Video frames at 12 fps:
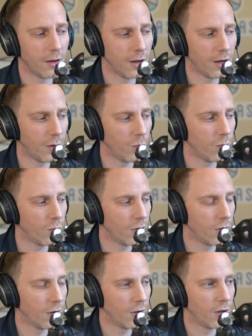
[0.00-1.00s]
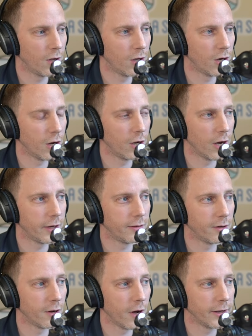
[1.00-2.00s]
Um, you know, I,
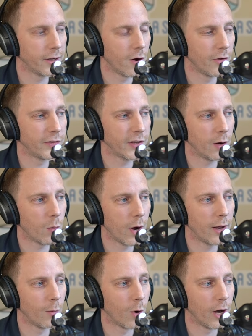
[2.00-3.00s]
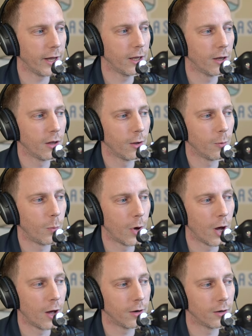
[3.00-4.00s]
I can't say quite why,
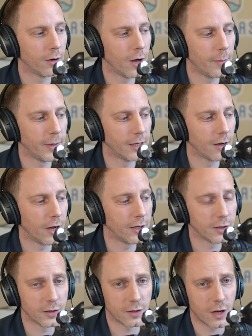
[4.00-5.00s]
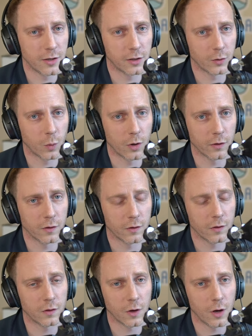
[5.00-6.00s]
but I mean, I just I just was.
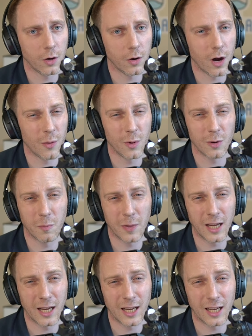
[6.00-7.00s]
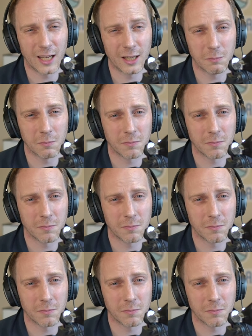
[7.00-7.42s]
So I would be